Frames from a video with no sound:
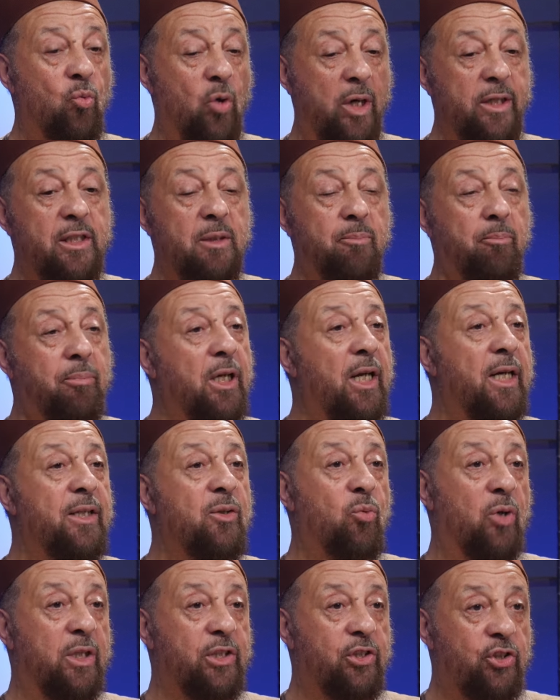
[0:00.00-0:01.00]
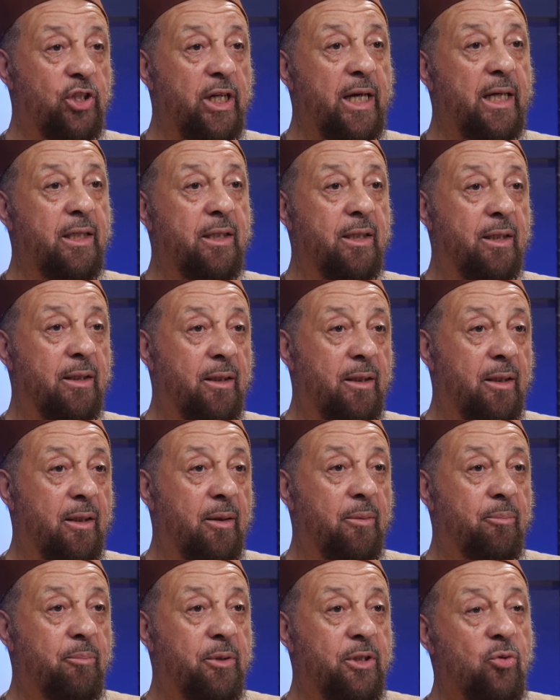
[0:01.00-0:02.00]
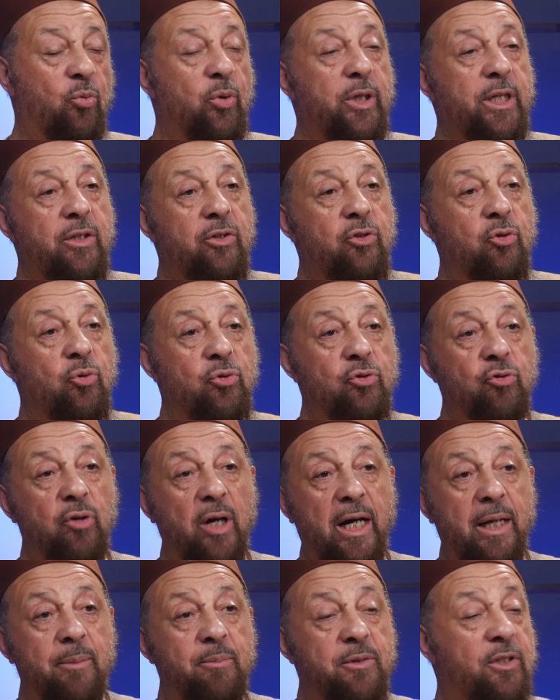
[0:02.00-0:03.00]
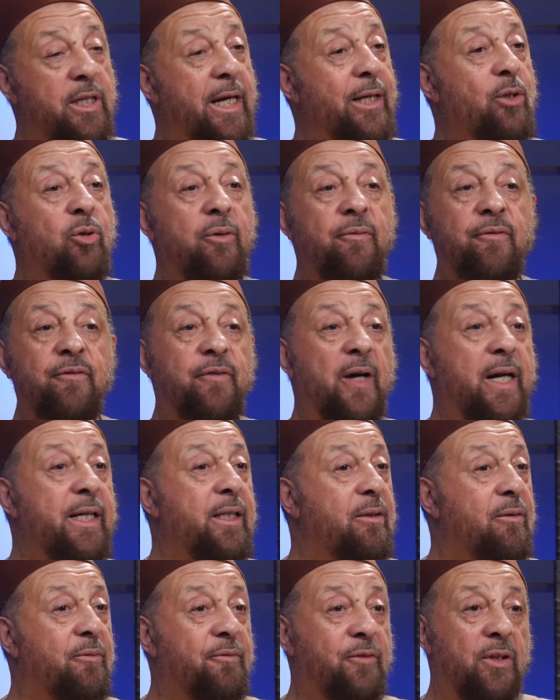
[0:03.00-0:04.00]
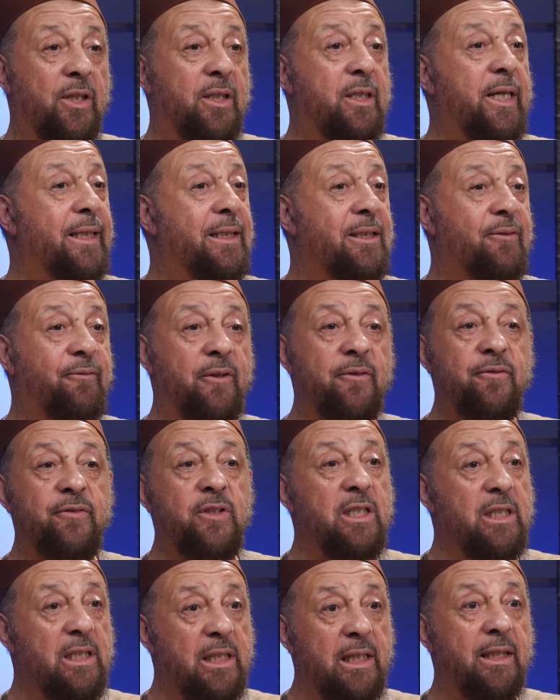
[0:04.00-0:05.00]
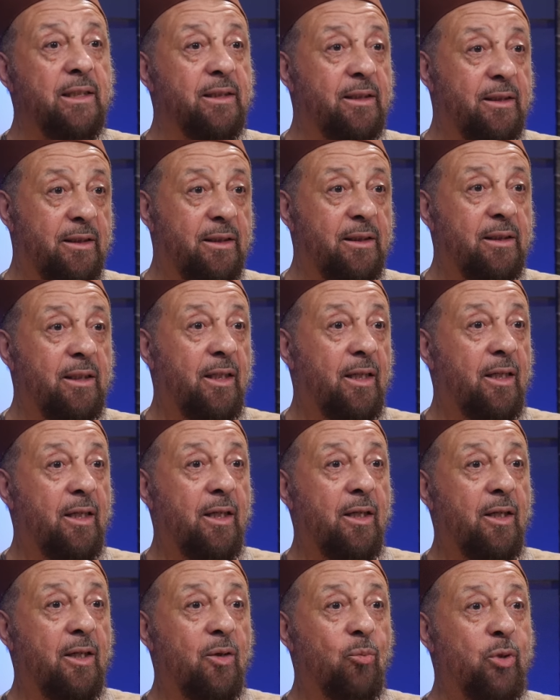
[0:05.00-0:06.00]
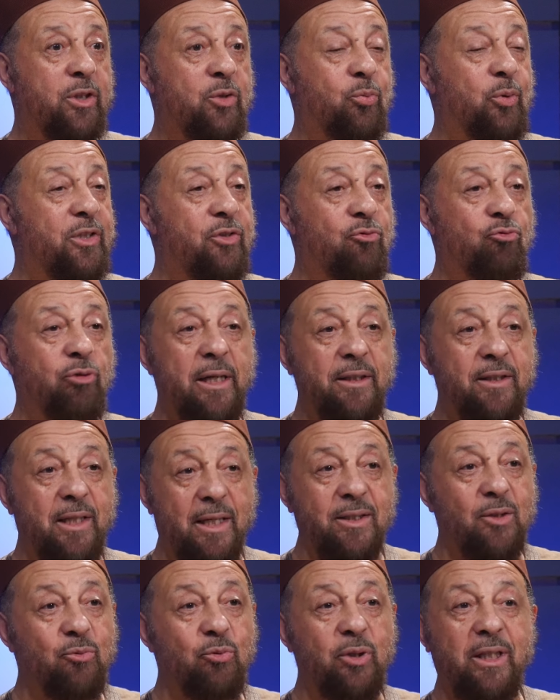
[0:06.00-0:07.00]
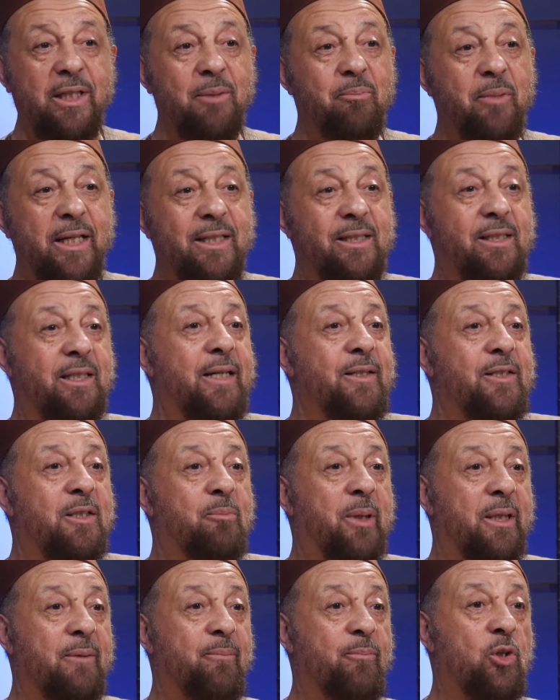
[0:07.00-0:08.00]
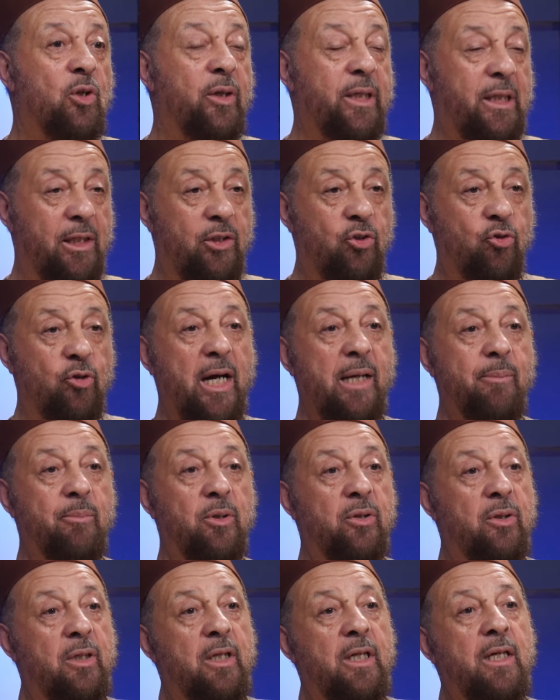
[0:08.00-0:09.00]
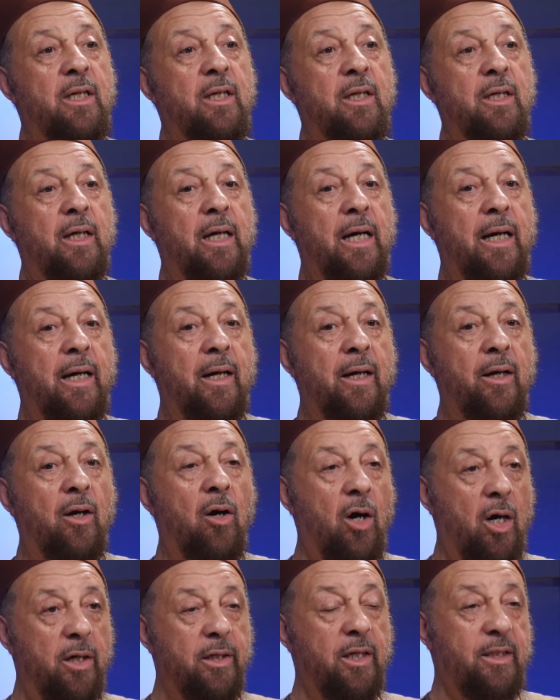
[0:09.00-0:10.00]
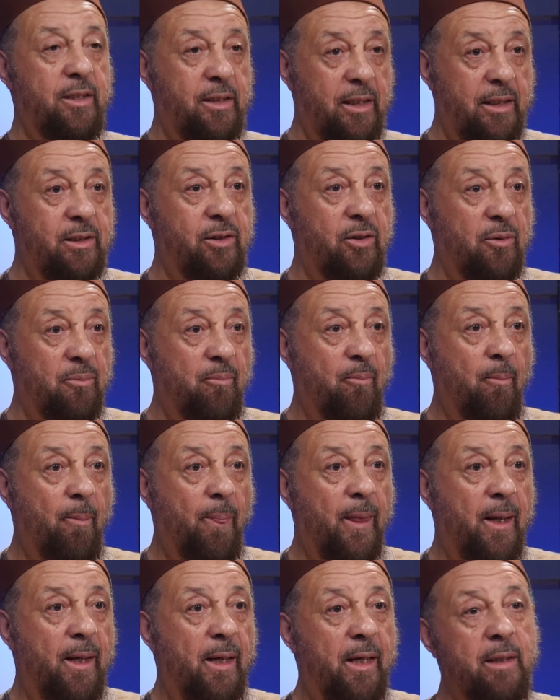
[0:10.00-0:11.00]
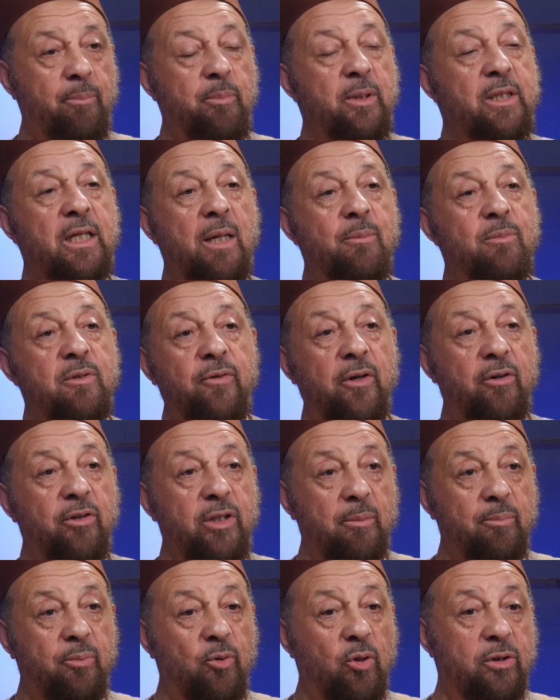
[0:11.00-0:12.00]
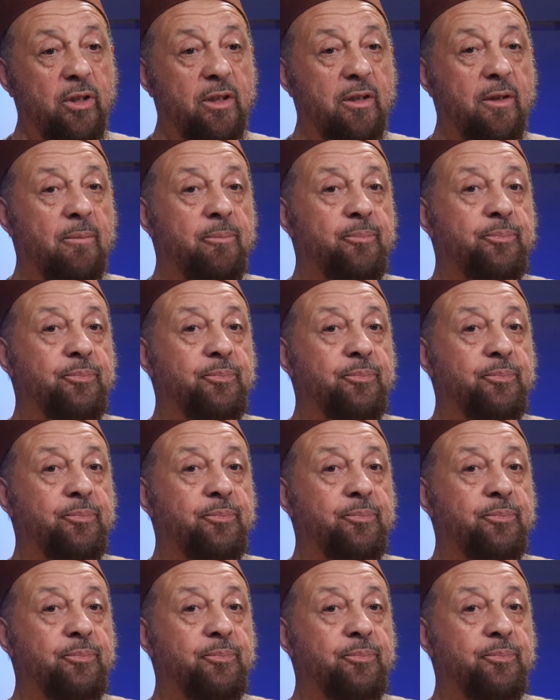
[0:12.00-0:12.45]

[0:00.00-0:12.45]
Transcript: once blood was shed between two tribes, they could fight for the next 50 years, which doesn't really make sense. But you know, in a tribal honor system, it becomes very important.